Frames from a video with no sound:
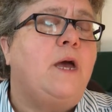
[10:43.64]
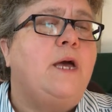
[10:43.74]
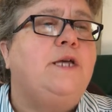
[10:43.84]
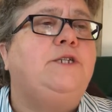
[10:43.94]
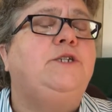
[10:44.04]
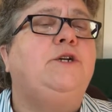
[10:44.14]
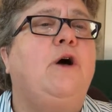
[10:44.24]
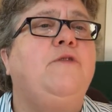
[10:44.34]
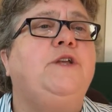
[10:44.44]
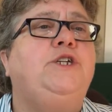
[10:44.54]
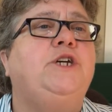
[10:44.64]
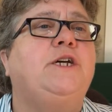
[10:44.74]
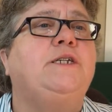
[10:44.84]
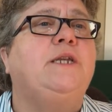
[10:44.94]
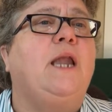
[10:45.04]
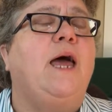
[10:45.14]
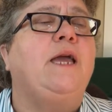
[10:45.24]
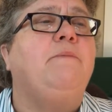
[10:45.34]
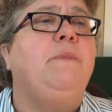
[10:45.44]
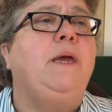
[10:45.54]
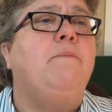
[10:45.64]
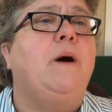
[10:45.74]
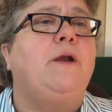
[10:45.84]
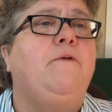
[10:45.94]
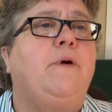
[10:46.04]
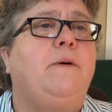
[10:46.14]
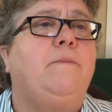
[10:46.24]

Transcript: This is called the Just Like Me mantra.